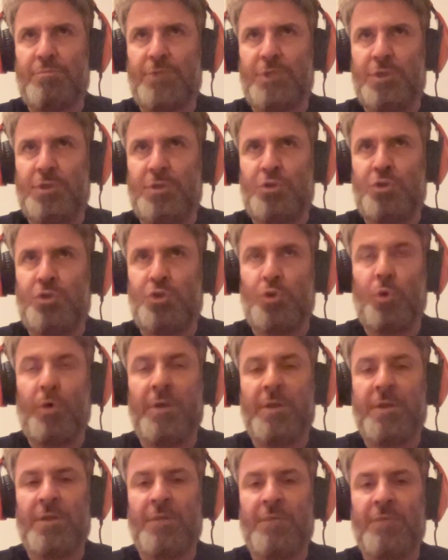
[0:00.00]
the
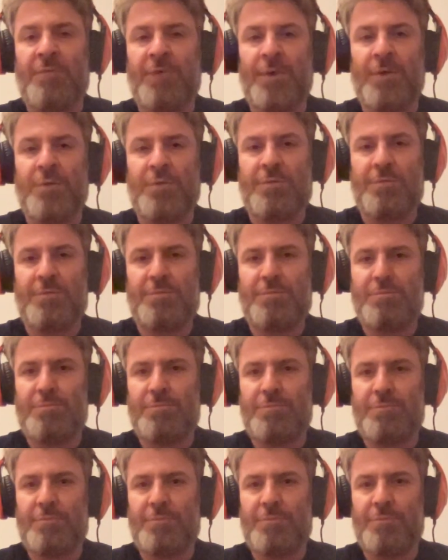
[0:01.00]
joy that you felt
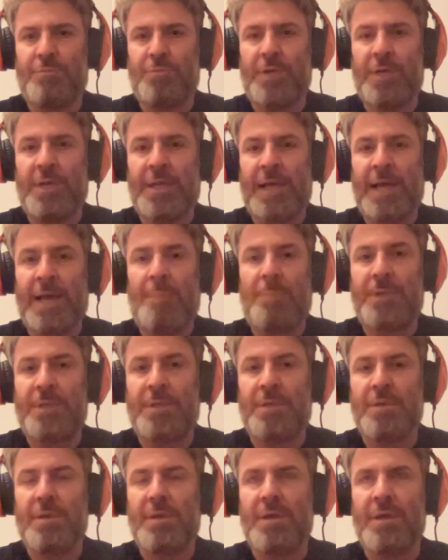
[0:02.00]
when it
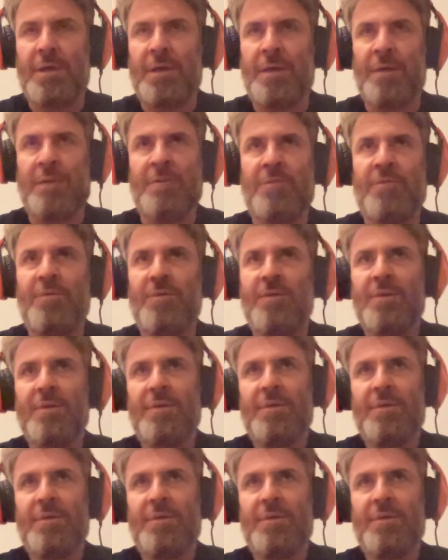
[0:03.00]
happened and